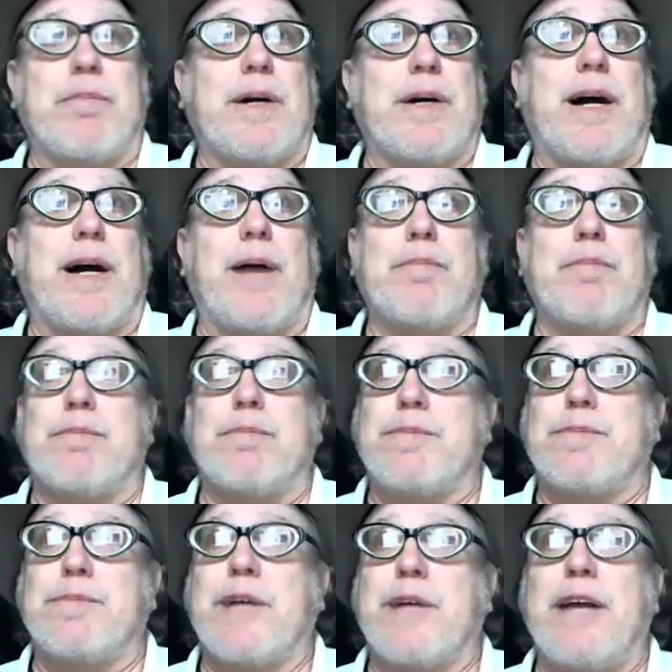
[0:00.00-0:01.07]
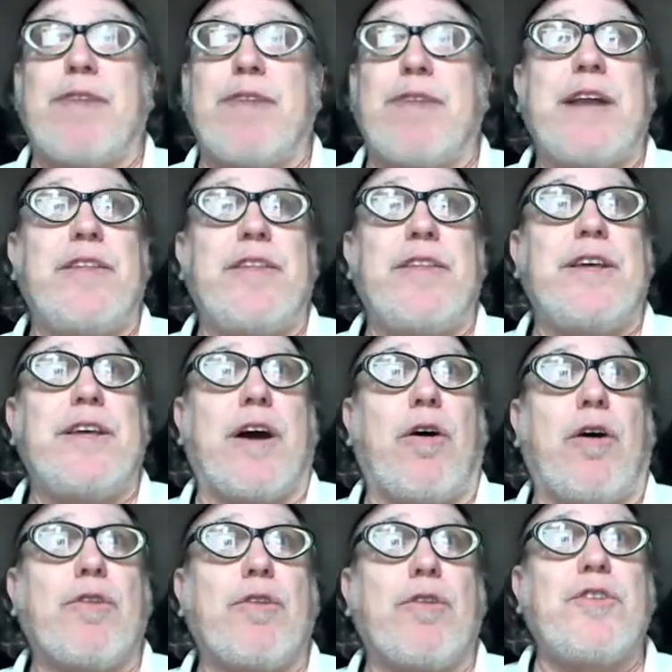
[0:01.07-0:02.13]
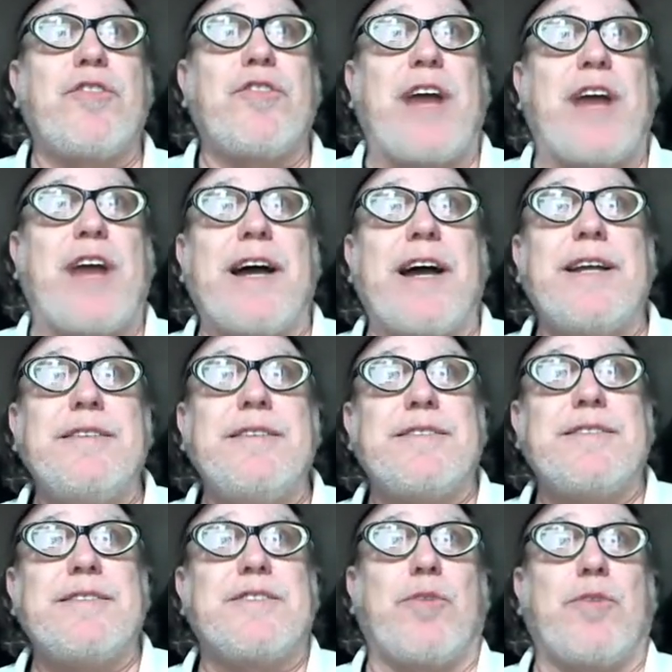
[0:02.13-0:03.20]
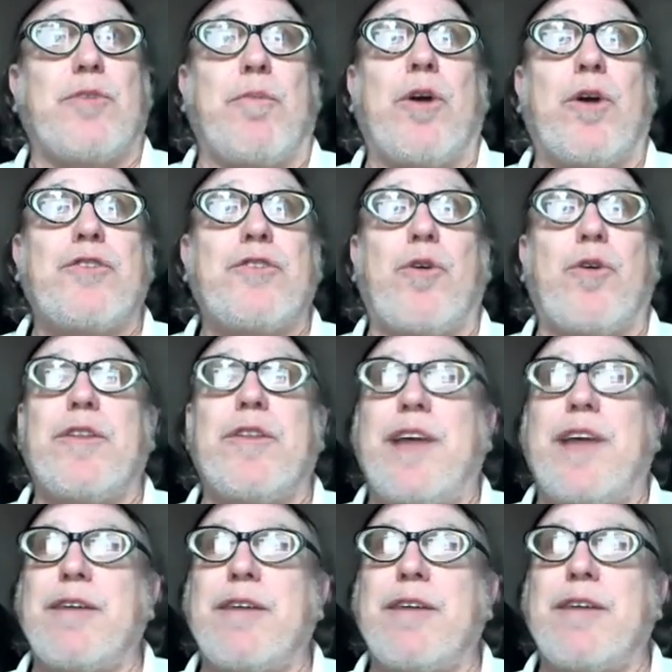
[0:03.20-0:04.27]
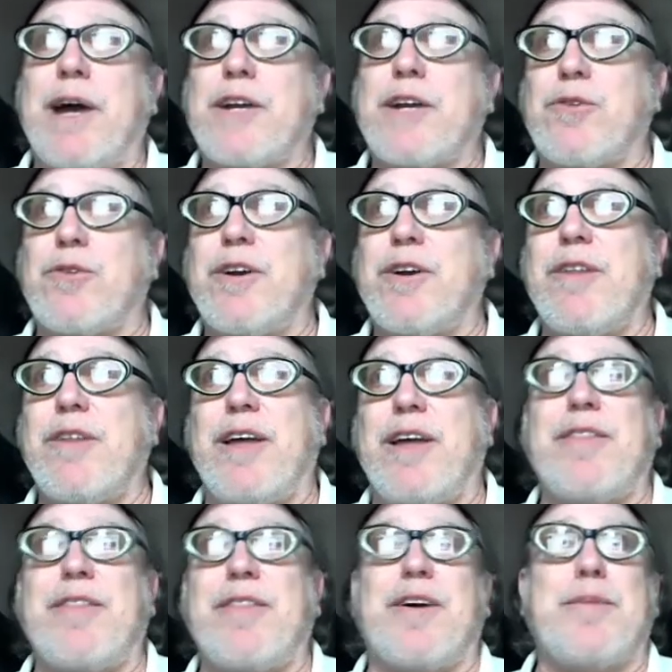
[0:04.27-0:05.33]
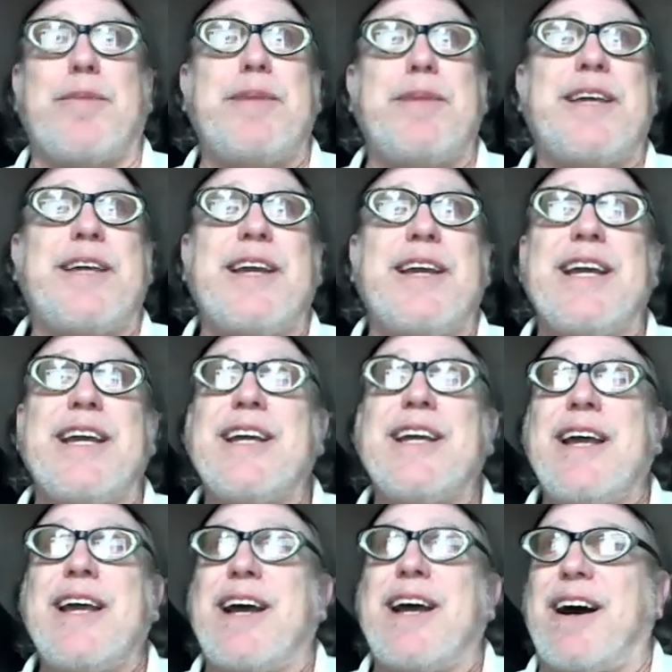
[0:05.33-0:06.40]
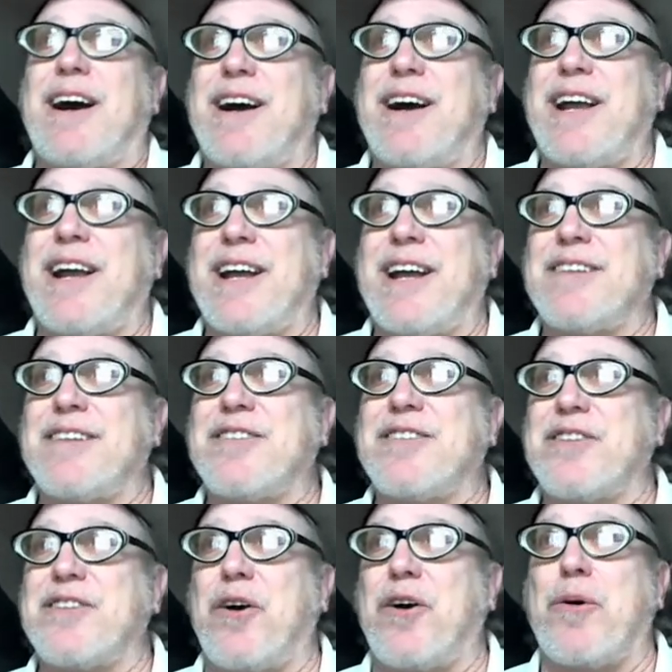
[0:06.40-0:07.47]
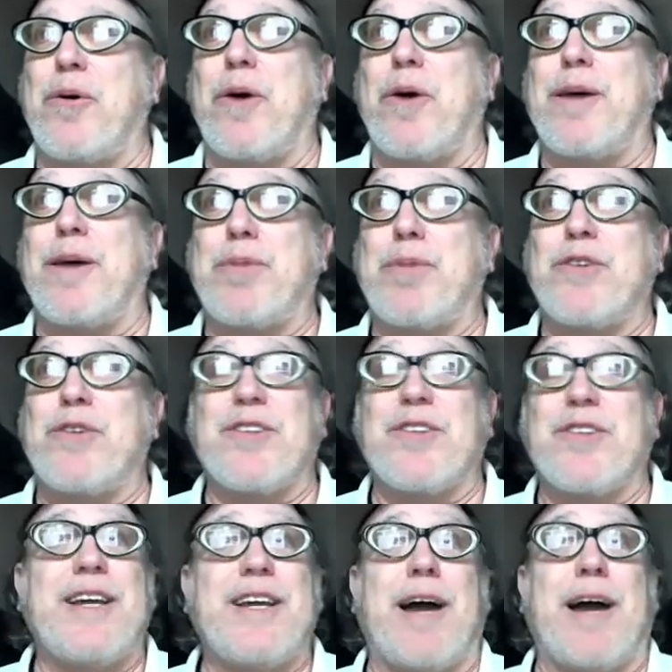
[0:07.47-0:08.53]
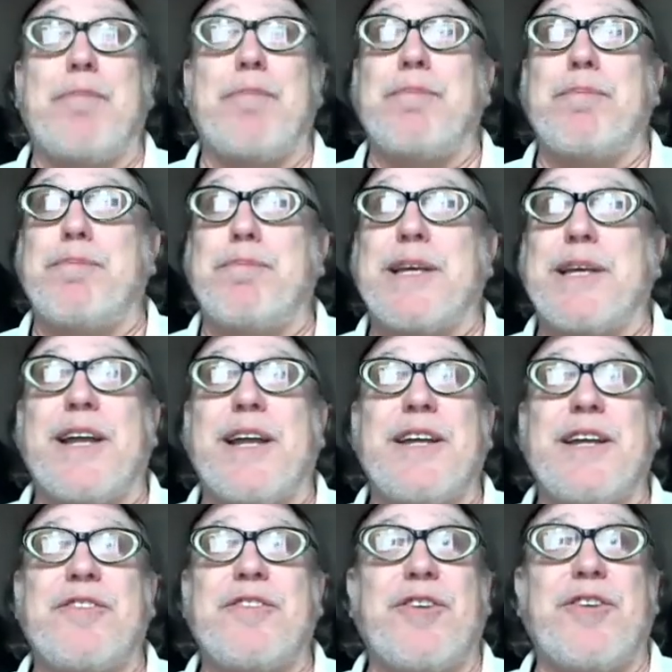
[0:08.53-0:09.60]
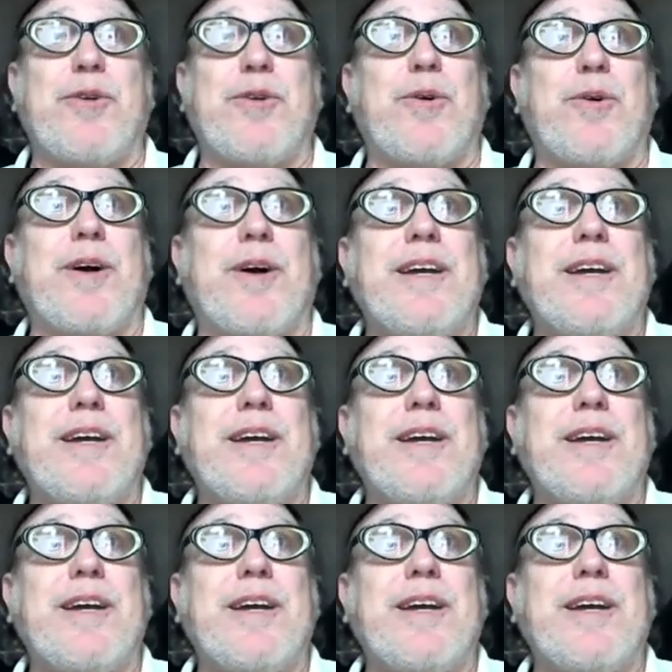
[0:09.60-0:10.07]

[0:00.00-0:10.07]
I'm kind of on the older side, more toward the end of my career than the beginning, and so personally, I'm beginning to